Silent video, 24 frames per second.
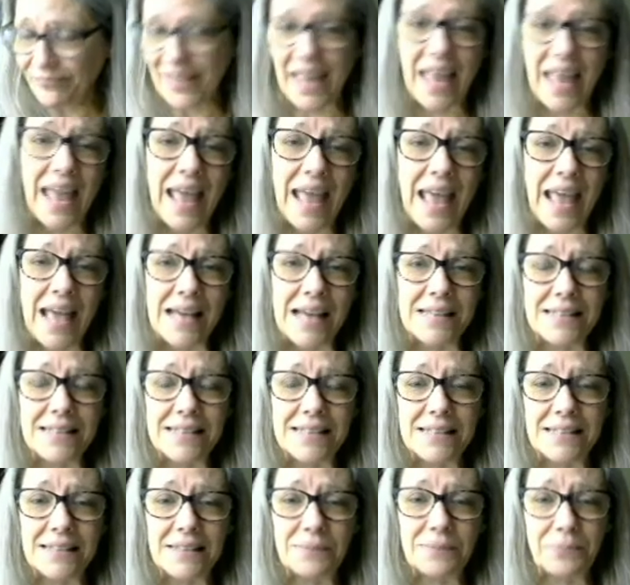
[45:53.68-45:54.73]
and
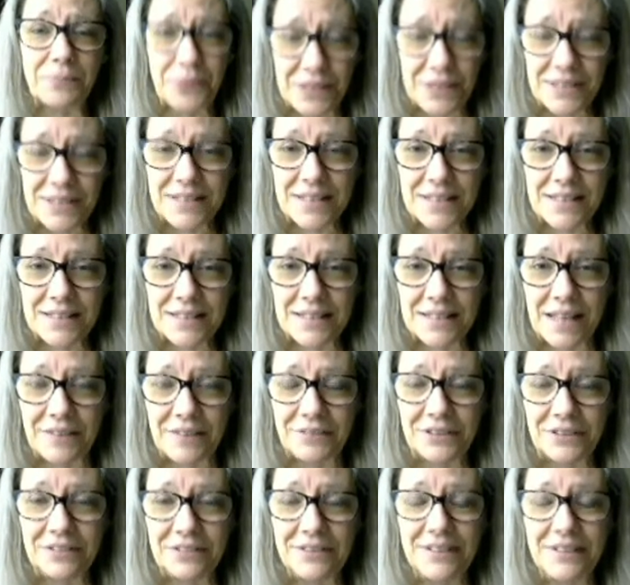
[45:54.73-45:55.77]
priestess
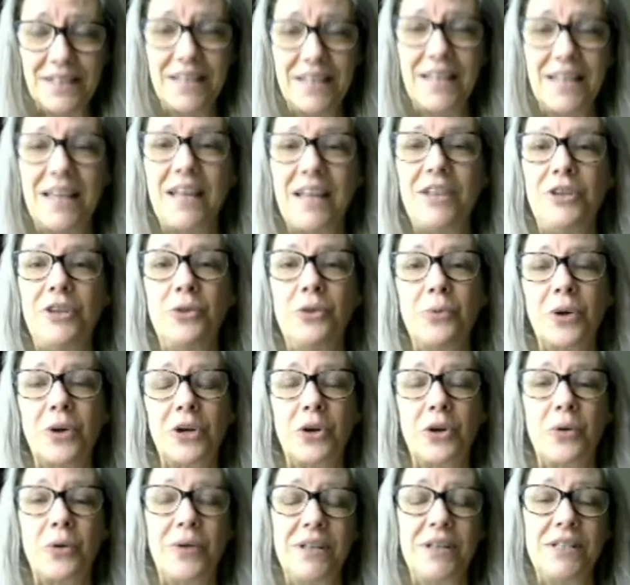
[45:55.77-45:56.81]
level, you are
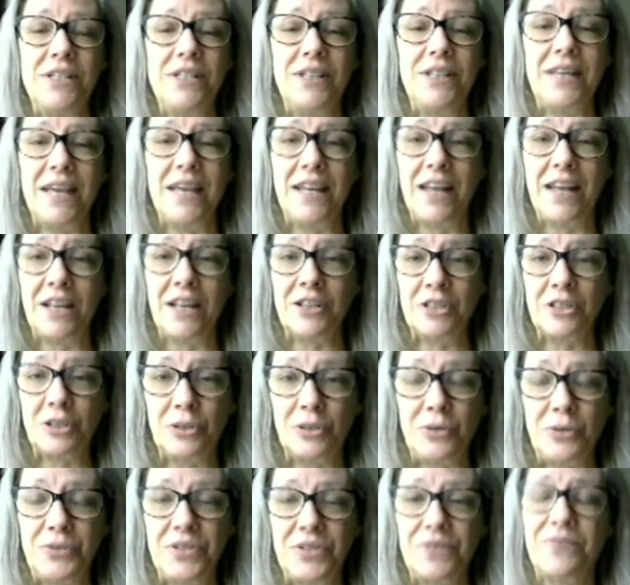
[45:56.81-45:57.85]
going to get
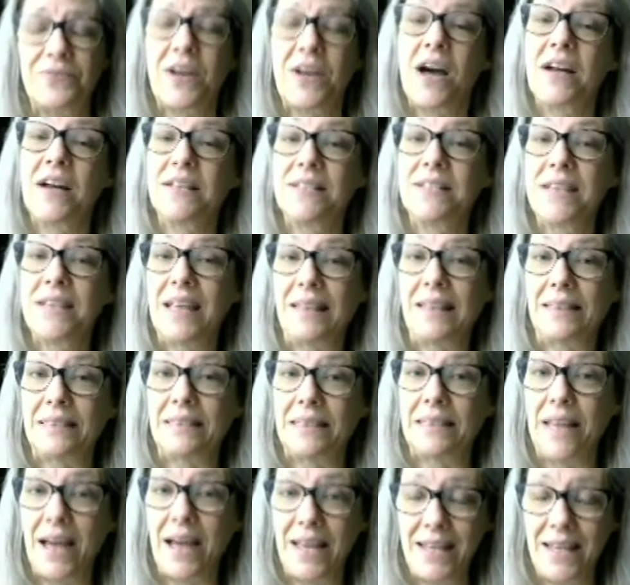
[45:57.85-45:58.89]
exclusive content
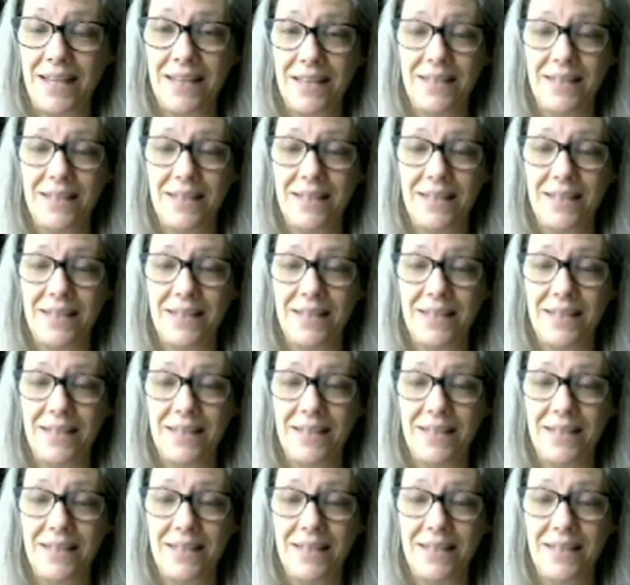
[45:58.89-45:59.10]
like